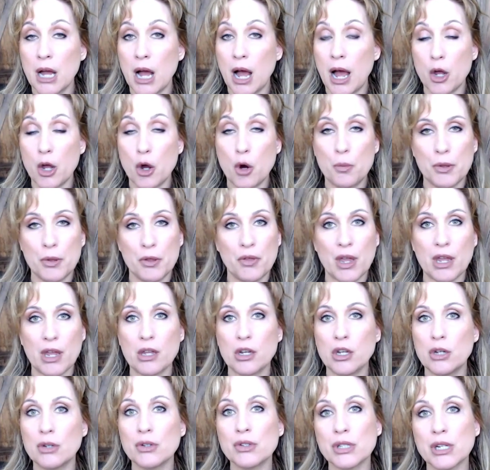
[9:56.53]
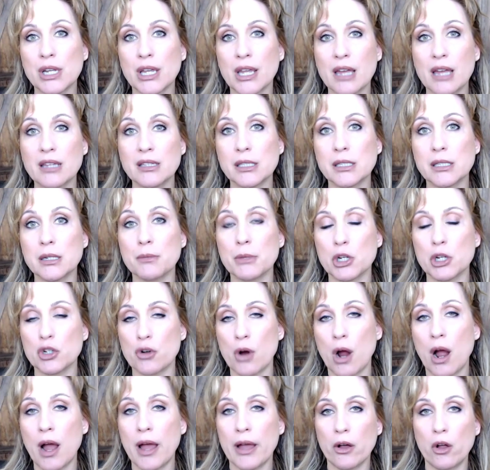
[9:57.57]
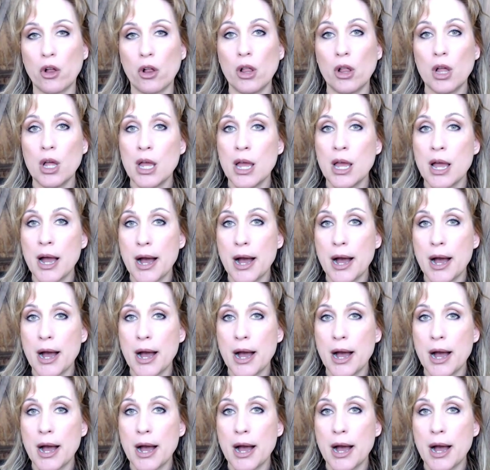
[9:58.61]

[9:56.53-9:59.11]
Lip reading: I hope that they can use it against him in trial.